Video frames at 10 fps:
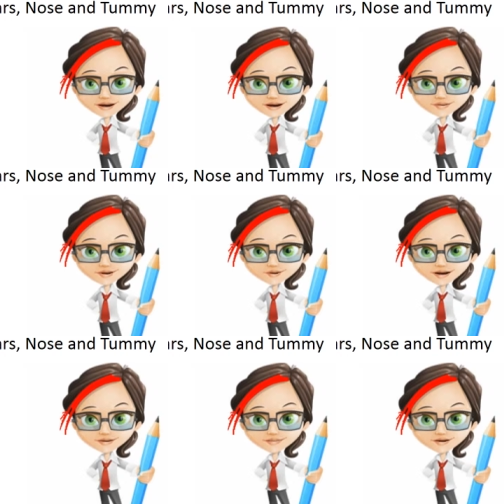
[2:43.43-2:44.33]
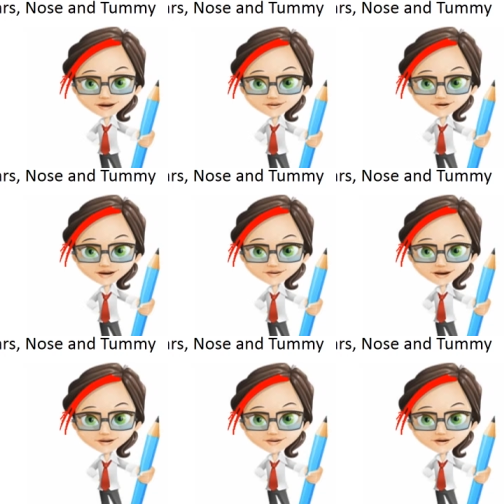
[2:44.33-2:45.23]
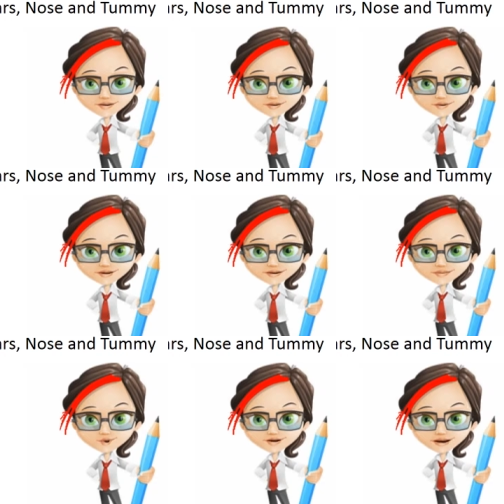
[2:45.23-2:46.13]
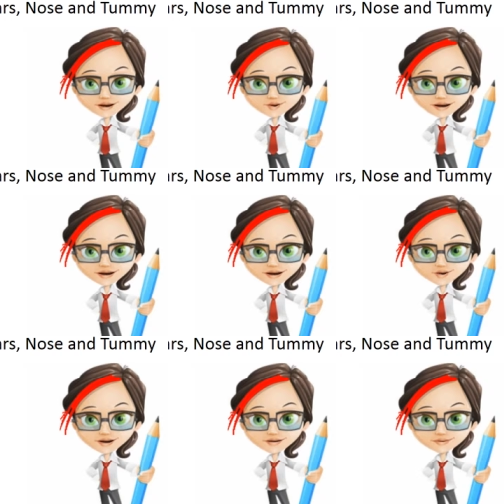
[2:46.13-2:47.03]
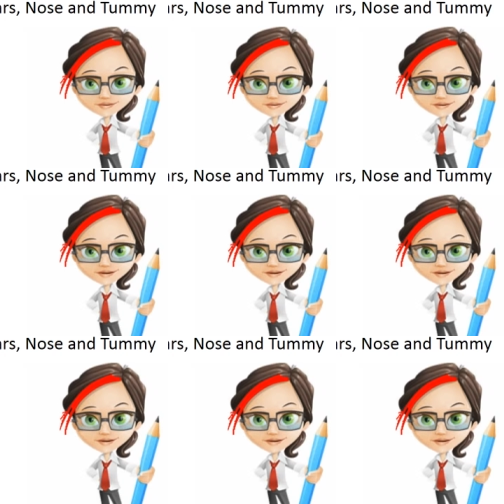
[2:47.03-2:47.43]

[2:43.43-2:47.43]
but ironing it does really make a difference to your finished project.